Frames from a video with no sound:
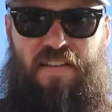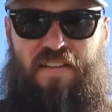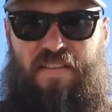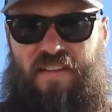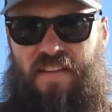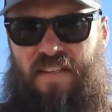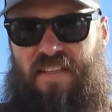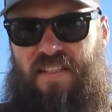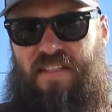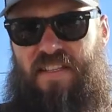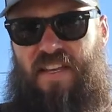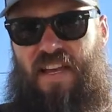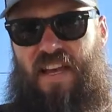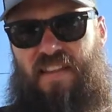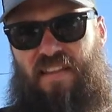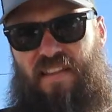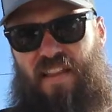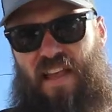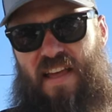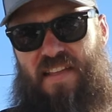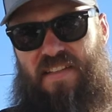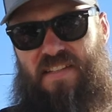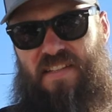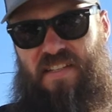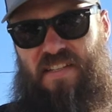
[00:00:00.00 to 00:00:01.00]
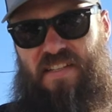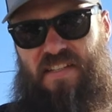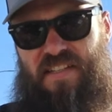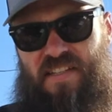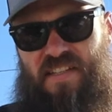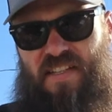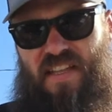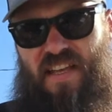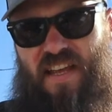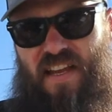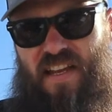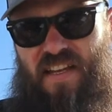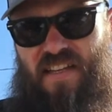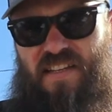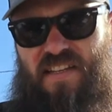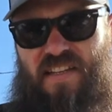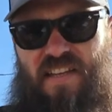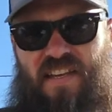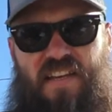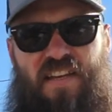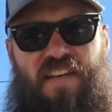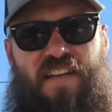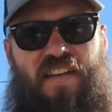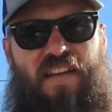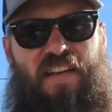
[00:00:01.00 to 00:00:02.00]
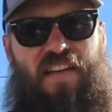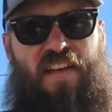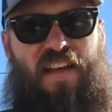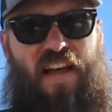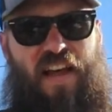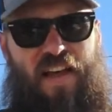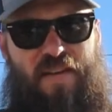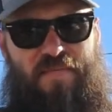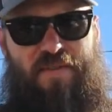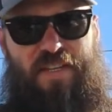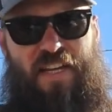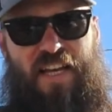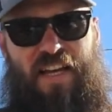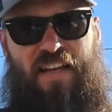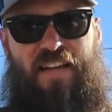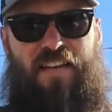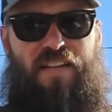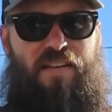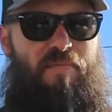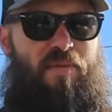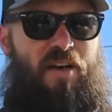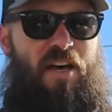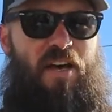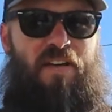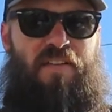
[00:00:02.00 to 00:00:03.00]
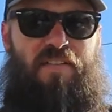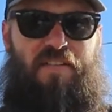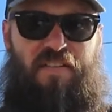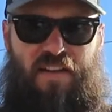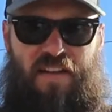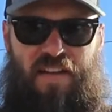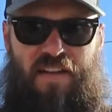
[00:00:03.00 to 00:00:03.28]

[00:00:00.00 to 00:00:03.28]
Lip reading: These 10 lessons that I'm talking about